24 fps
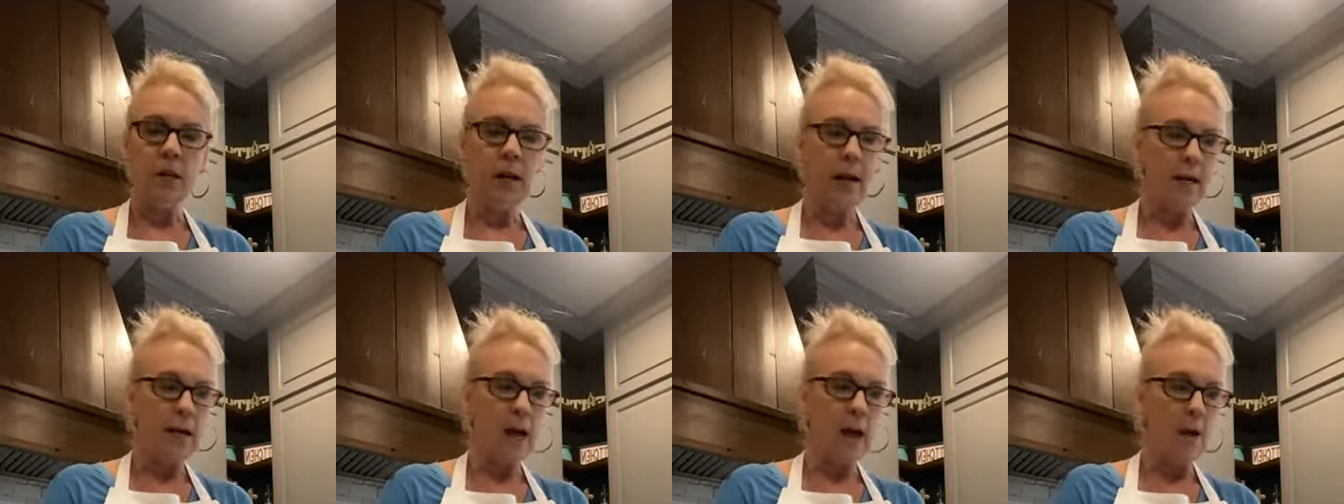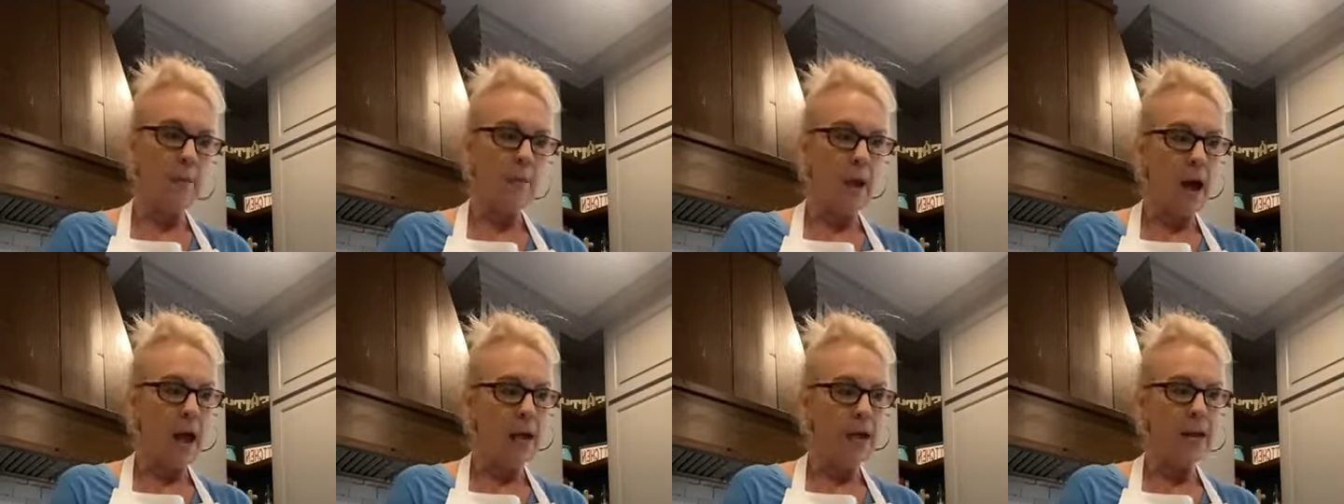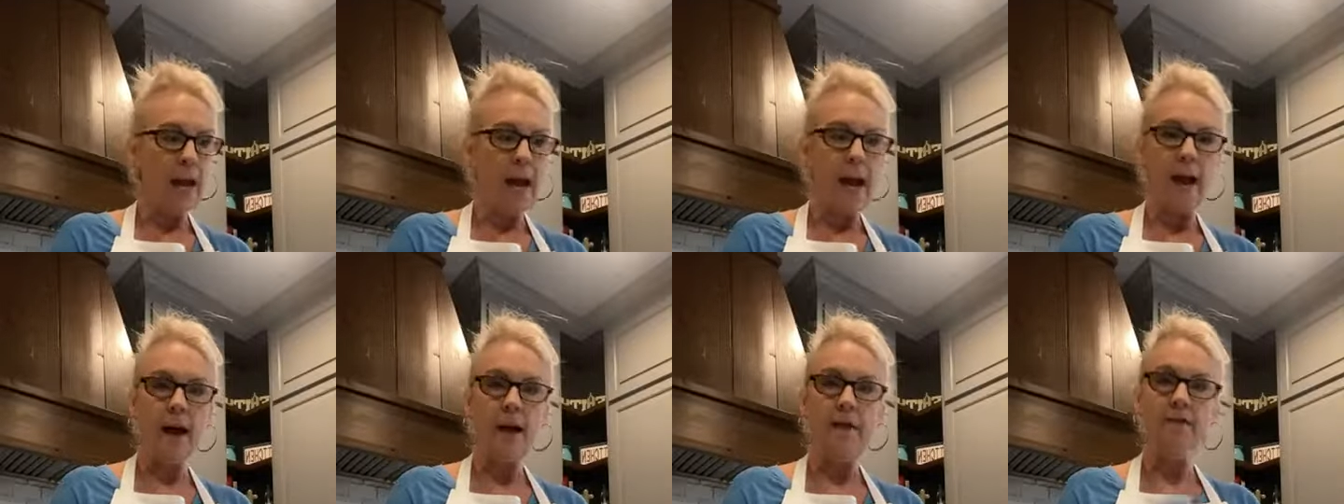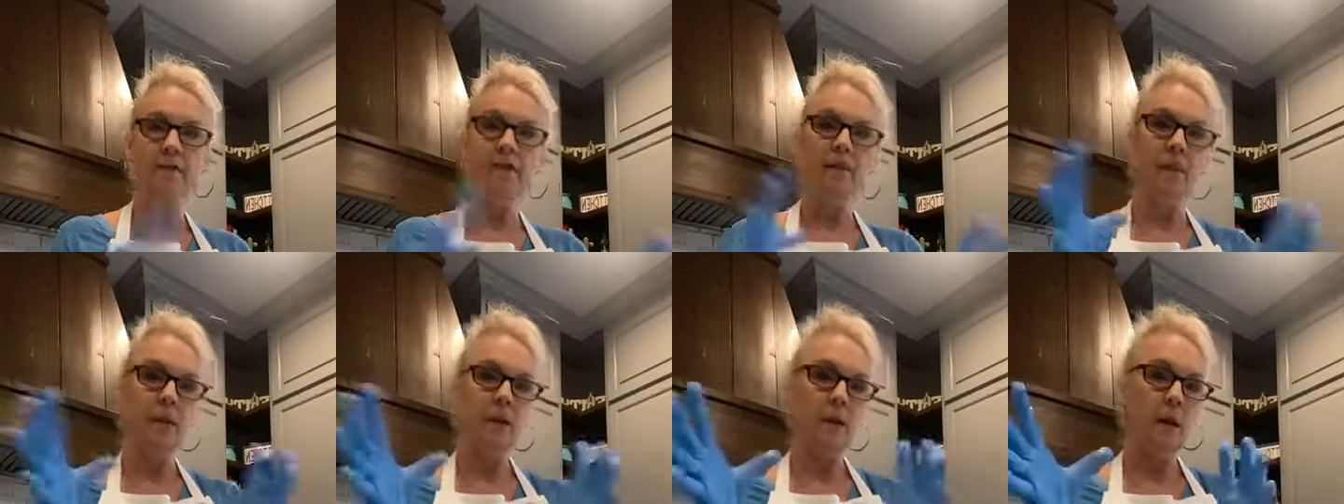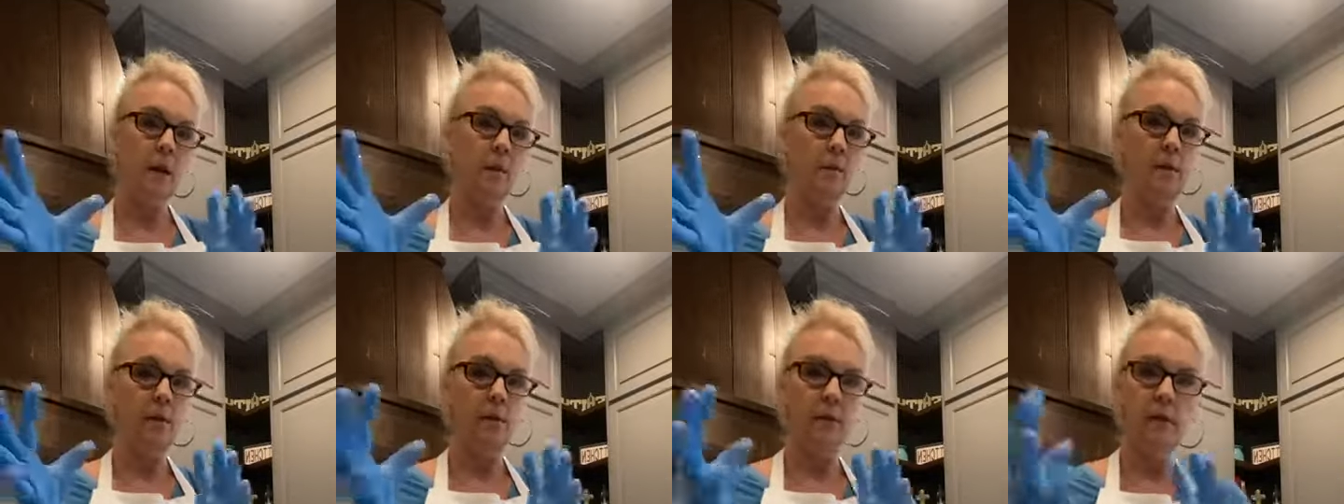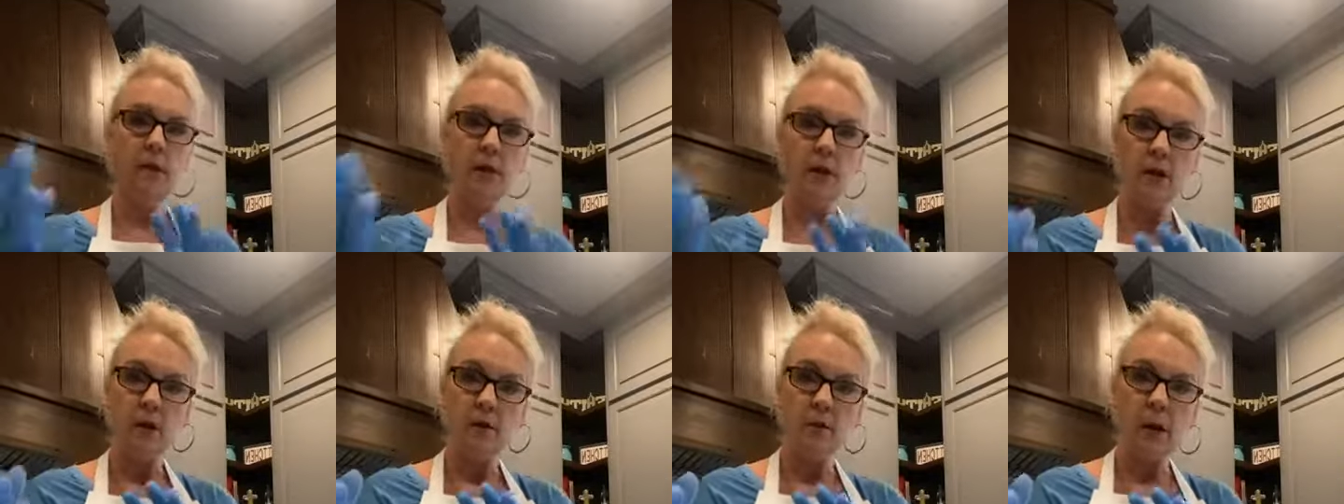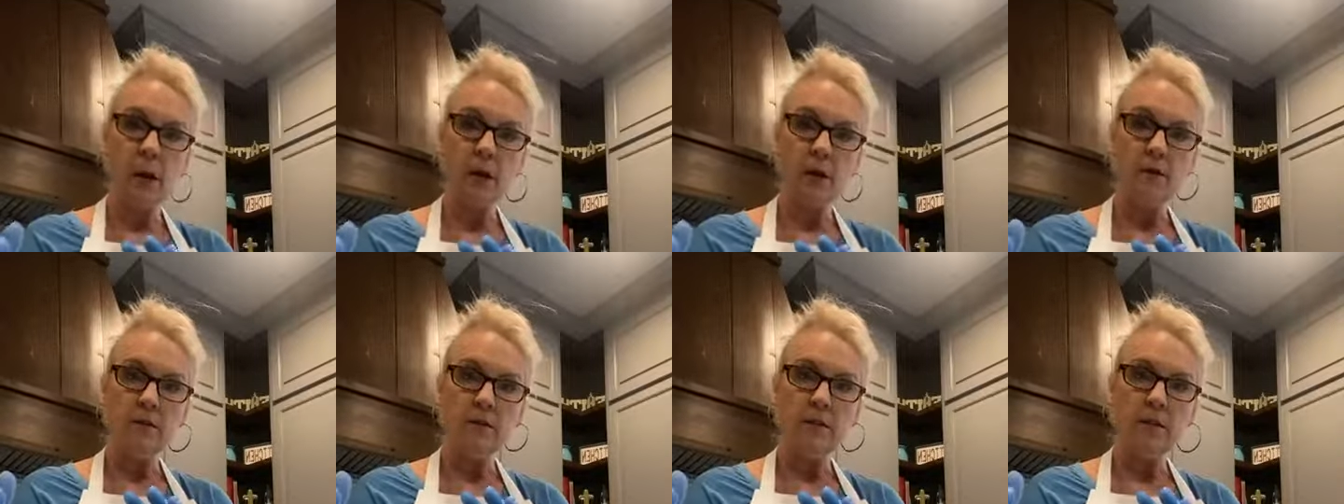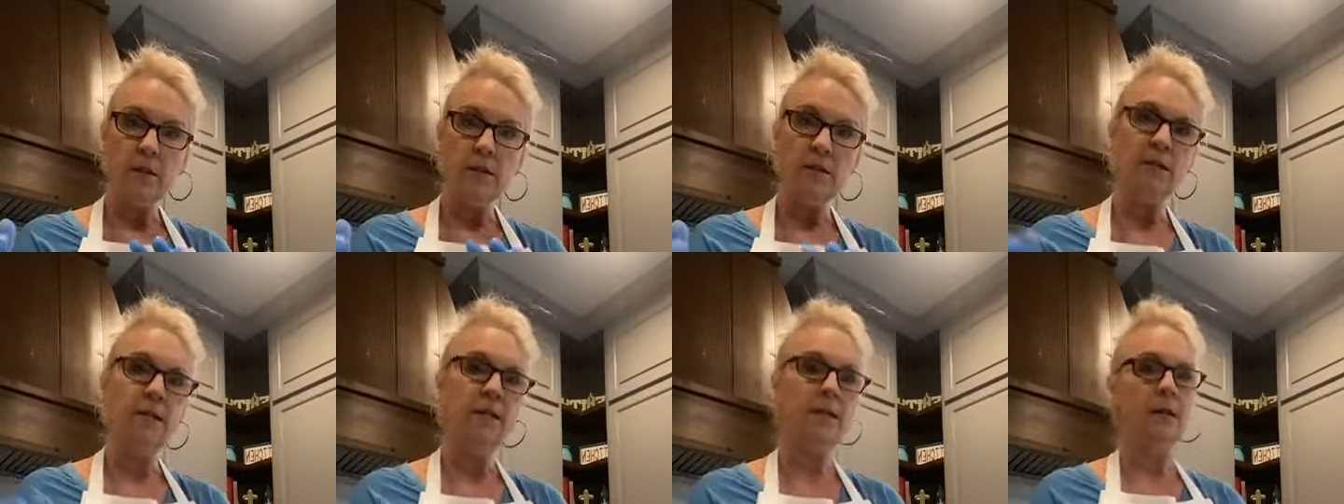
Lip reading: and I might have a couple of bigger roses